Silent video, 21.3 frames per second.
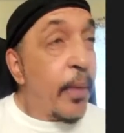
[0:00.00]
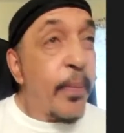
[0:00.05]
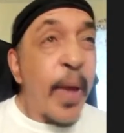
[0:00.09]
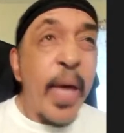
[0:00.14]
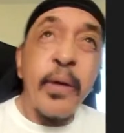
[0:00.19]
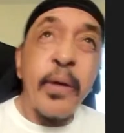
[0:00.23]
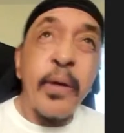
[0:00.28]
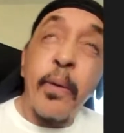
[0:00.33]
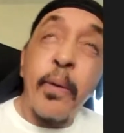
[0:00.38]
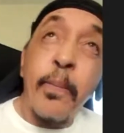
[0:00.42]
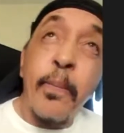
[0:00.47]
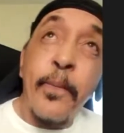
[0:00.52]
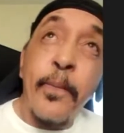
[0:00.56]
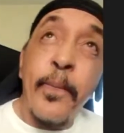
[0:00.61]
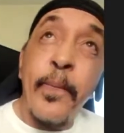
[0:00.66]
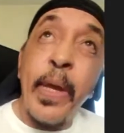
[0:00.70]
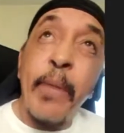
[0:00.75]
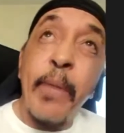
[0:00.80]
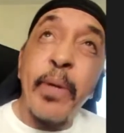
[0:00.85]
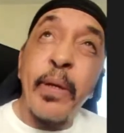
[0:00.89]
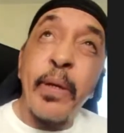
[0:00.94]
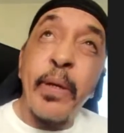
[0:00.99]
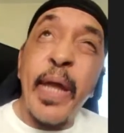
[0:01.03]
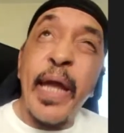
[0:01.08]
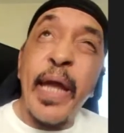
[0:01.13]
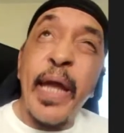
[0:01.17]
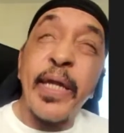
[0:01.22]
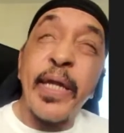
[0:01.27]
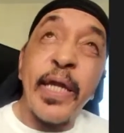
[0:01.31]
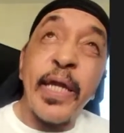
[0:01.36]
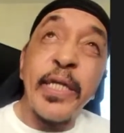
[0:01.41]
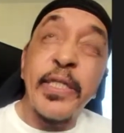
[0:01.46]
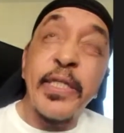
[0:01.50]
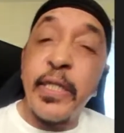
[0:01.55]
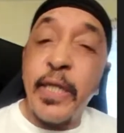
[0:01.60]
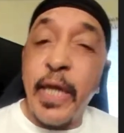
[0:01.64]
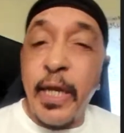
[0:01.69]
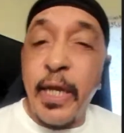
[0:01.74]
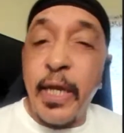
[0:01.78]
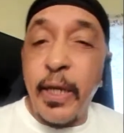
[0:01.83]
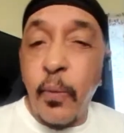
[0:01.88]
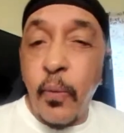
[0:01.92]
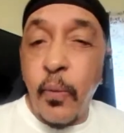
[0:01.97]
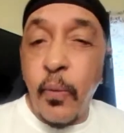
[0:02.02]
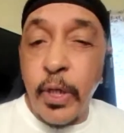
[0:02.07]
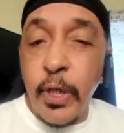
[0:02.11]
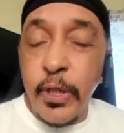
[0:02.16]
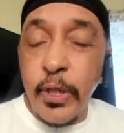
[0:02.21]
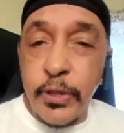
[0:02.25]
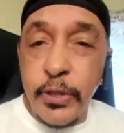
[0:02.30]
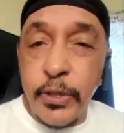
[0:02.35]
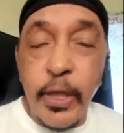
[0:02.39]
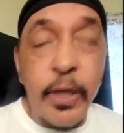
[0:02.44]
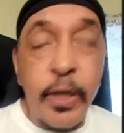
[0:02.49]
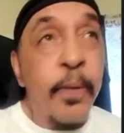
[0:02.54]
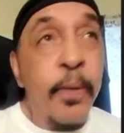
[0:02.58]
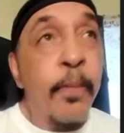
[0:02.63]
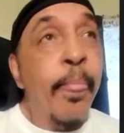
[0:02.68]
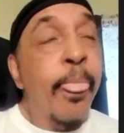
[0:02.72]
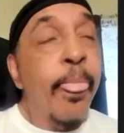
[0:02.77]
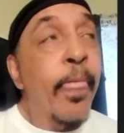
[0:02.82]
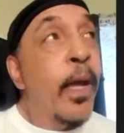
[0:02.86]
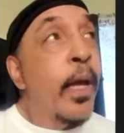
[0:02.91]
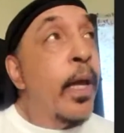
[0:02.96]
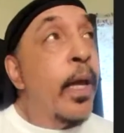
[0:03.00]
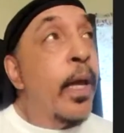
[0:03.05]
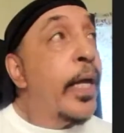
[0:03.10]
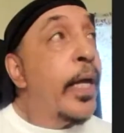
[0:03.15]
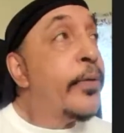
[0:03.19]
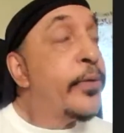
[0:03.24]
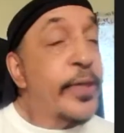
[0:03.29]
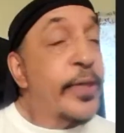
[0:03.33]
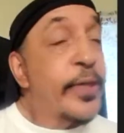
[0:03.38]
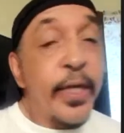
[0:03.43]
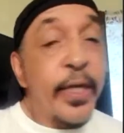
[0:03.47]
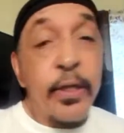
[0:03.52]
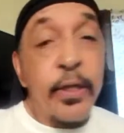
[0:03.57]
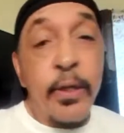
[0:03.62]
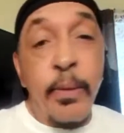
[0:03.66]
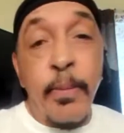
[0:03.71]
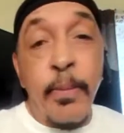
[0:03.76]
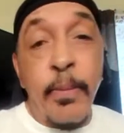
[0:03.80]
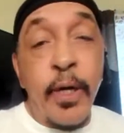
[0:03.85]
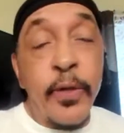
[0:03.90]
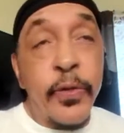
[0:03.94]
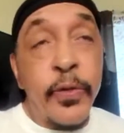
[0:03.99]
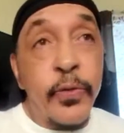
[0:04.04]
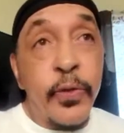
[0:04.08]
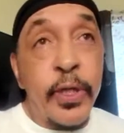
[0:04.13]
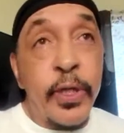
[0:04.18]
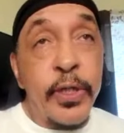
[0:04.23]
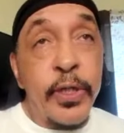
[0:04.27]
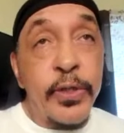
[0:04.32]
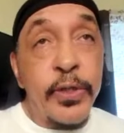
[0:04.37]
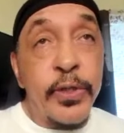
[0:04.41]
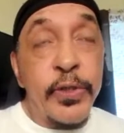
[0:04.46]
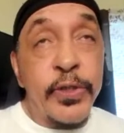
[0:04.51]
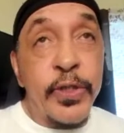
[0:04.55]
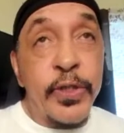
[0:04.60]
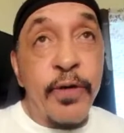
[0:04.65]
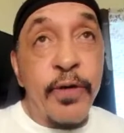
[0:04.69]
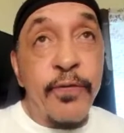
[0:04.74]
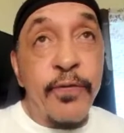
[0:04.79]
I don't know, maybe in like 1981 or so, and it was at Lamar Thornton's